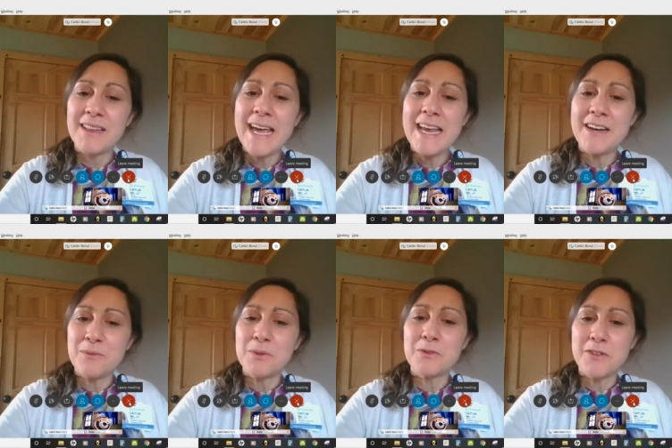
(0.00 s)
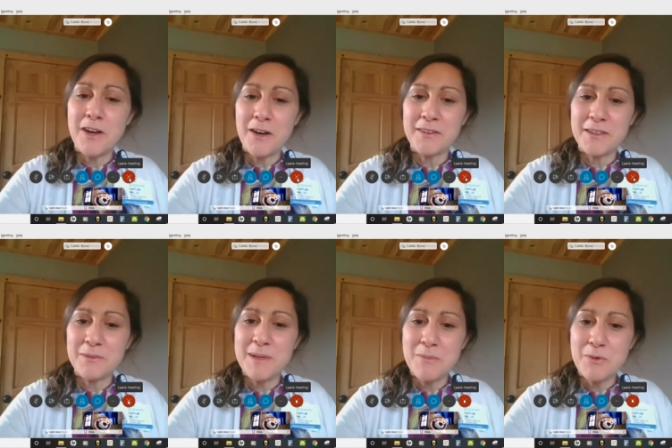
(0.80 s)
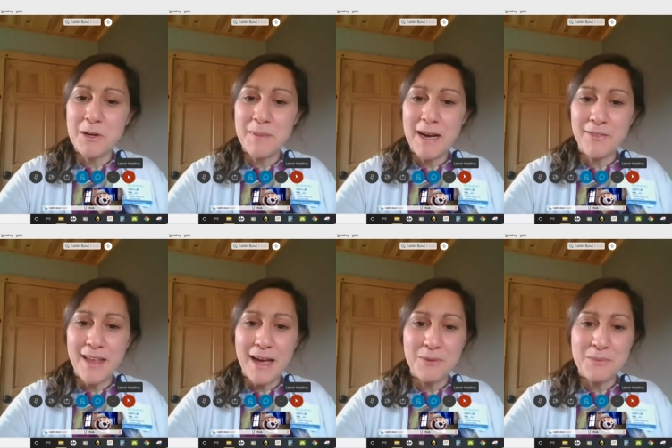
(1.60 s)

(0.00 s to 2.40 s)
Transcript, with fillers: later, we'll talk a little bit more about that